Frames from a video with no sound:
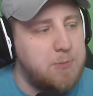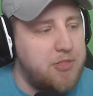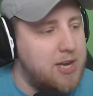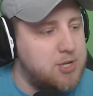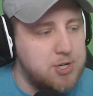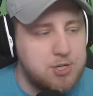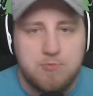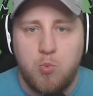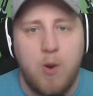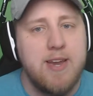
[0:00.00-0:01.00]
but they just
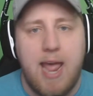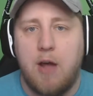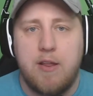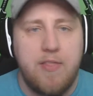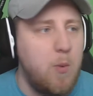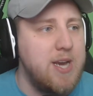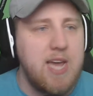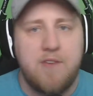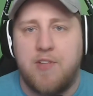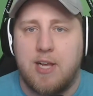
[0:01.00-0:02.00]
went down, and they went
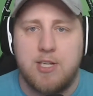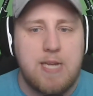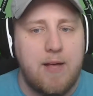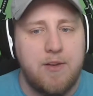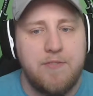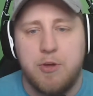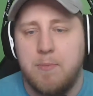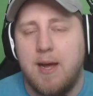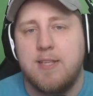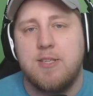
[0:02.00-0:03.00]
down for like a solid few
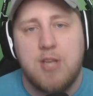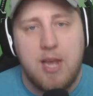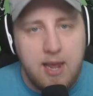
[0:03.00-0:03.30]
months.